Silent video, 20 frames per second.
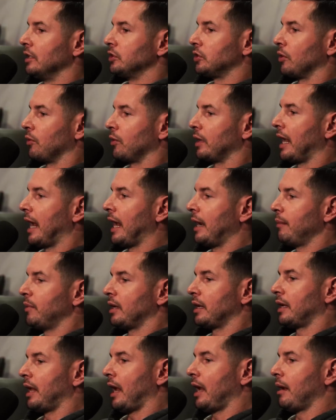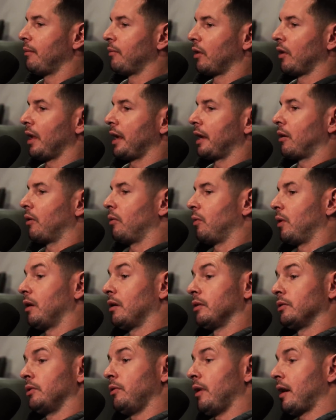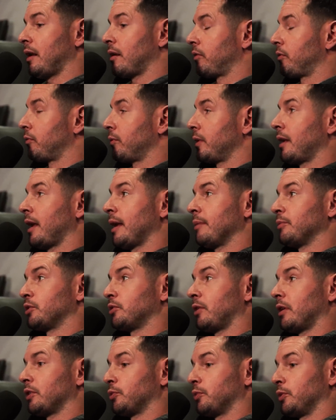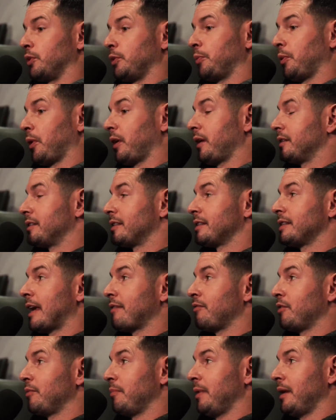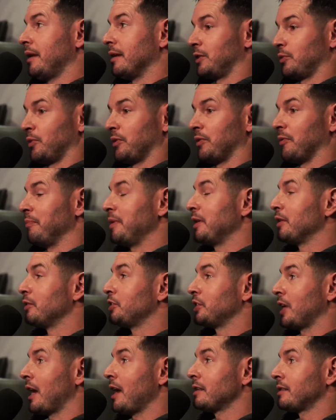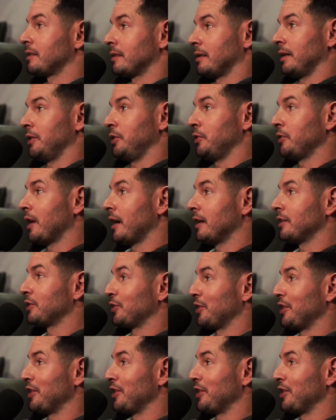so game to game, they're like, well, you had a three game stretch where you played seven minutes with Amir Johnson and you guys